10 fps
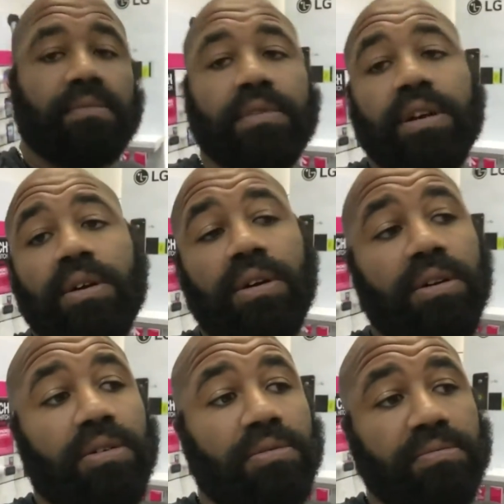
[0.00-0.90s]
I'm gonna go
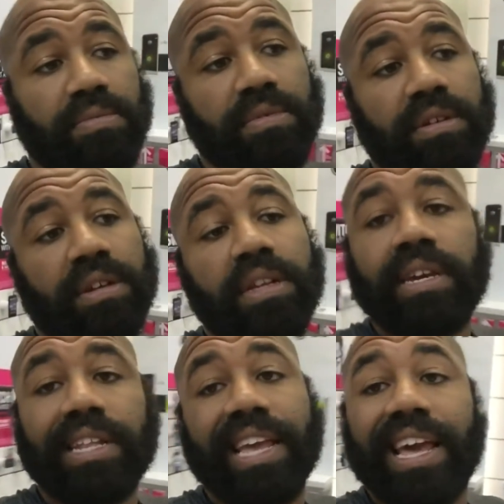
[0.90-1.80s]
home.
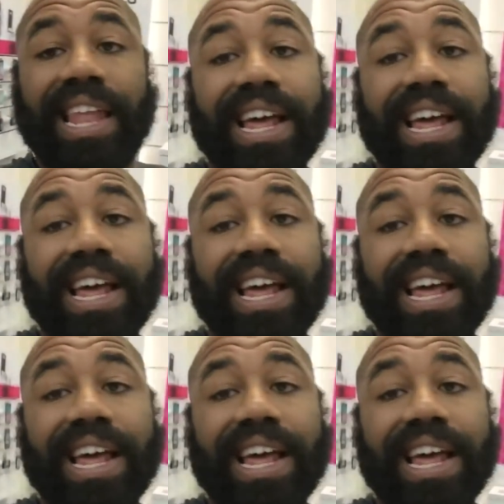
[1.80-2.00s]
Get the hell